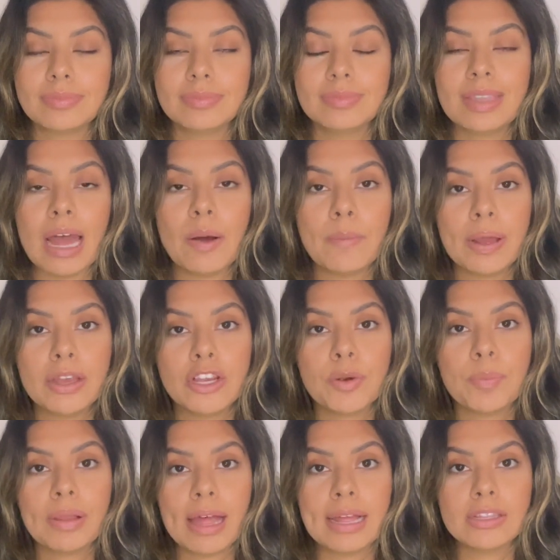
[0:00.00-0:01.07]
That way your
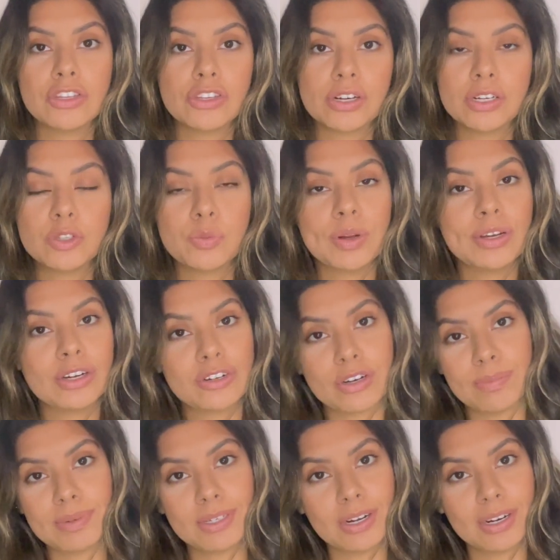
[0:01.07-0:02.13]
plan starts when your
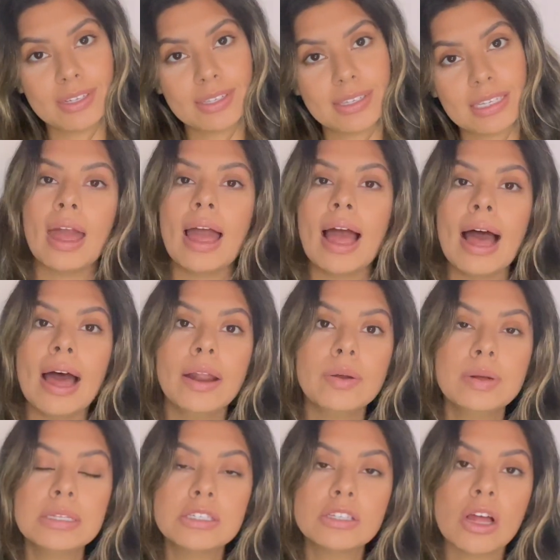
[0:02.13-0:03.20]
trip starts. How to
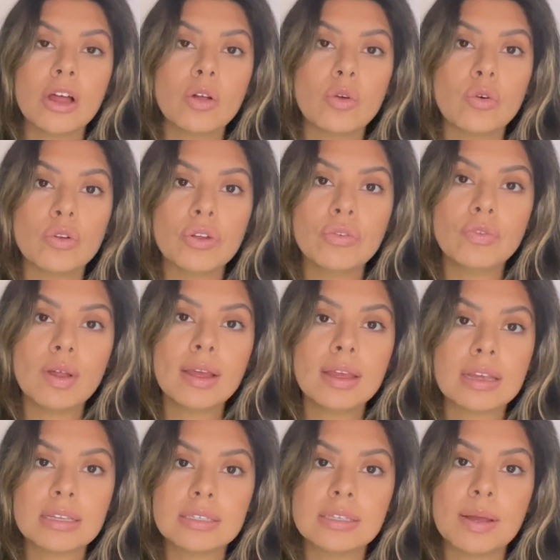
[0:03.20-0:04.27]
install
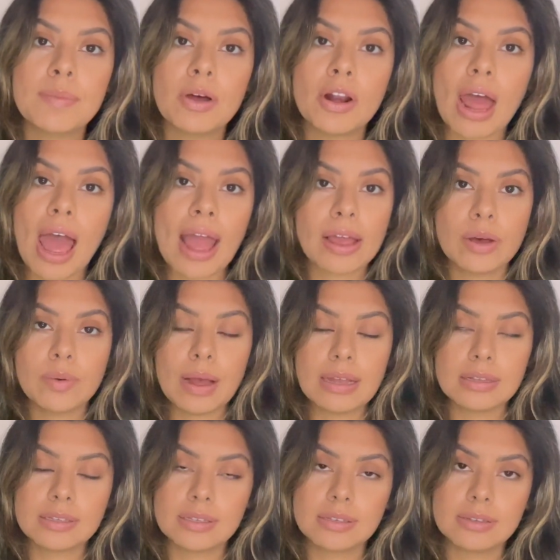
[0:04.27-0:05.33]
Holafly eSIM on
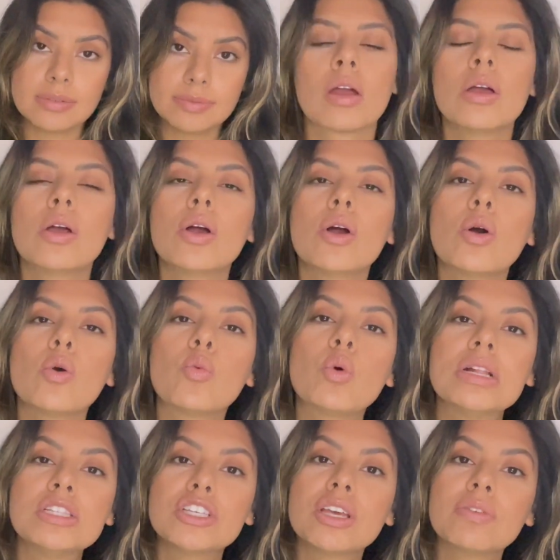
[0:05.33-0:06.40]
iOS.
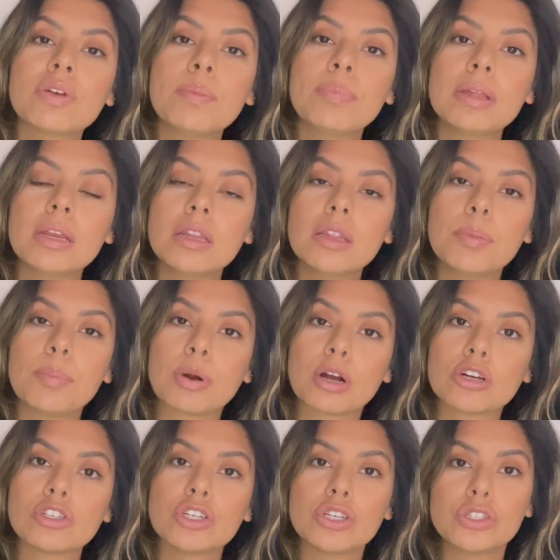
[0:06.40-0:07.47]
Once you've completed the
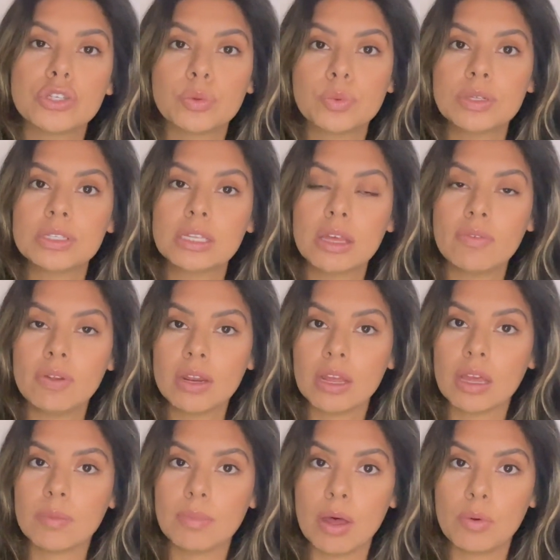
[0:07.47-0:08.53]
purchase, you'll receive an
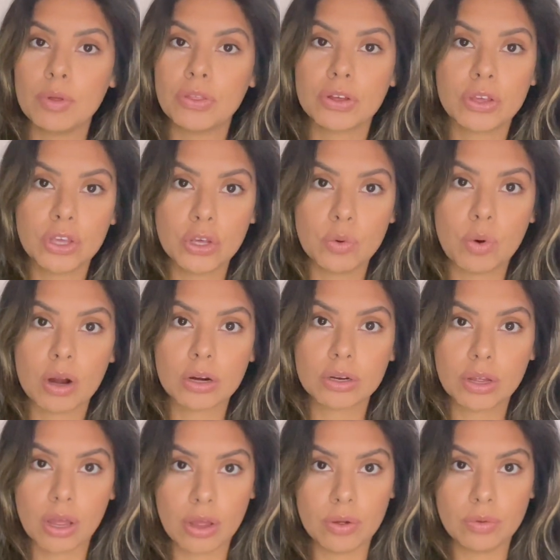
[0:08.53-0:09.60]
email with a QR
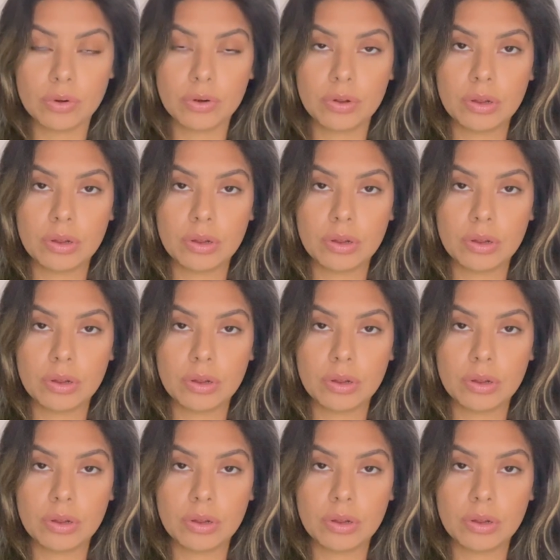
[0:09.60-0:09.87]
code.